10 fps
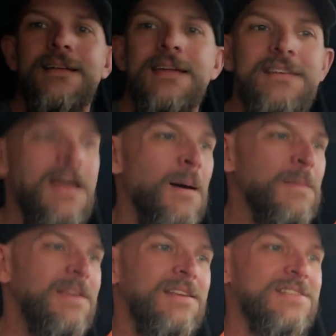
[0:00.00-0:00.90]
Can you tell
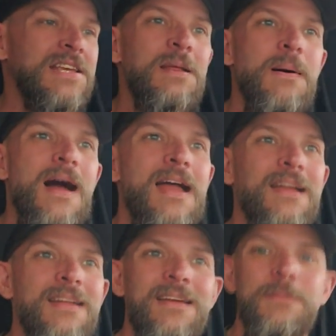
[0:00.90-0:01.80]
me? You see in my
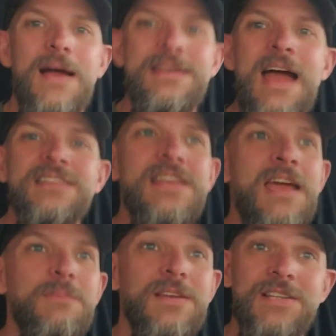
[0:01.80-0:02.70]
dash
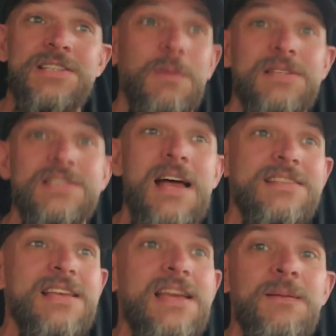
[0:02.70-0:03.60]
cam, did you see what the
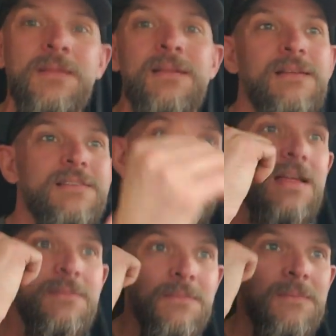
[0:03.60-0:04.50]
sign said? It
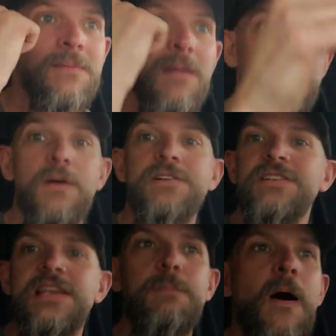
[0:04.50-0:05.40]
said,
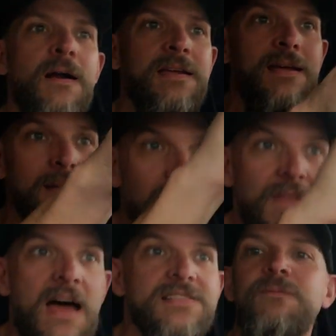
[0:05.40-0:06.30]
emergency parking,
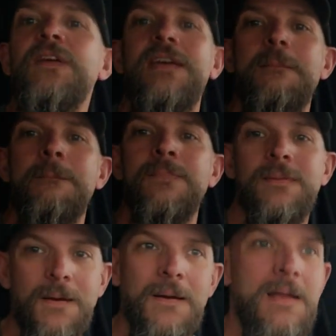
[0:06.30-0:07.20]
1,000 feet.
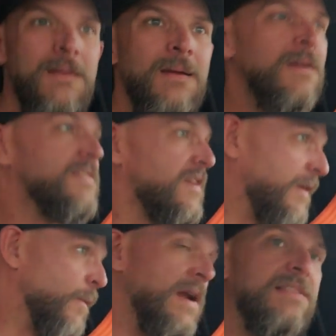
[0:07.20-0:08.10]
All right? So
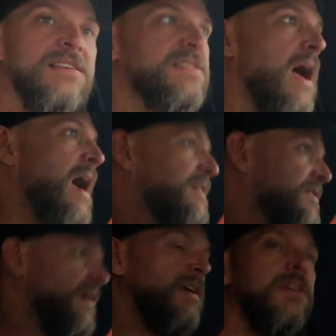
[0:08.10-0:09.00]
you read the signs,
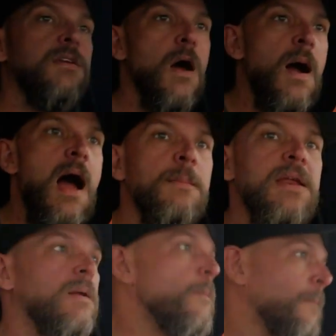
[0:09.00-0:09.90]
you know how
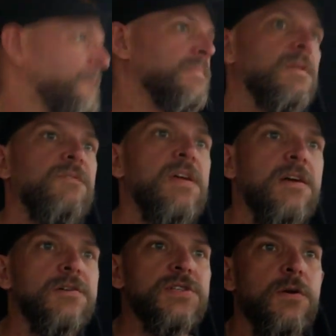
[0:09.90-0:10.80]
many
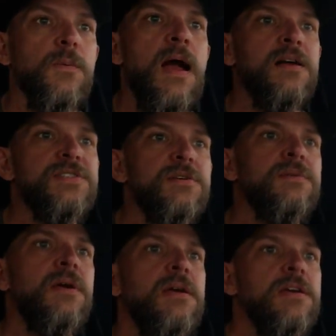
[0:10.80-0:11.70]
vehicles are around you,
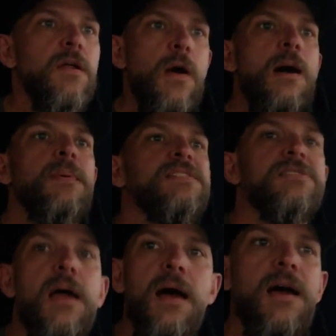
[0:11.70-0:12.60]
you know how much
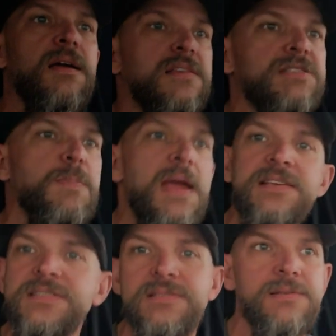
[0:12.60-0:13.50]

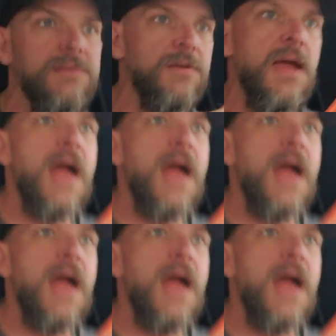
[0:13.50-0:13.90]
space you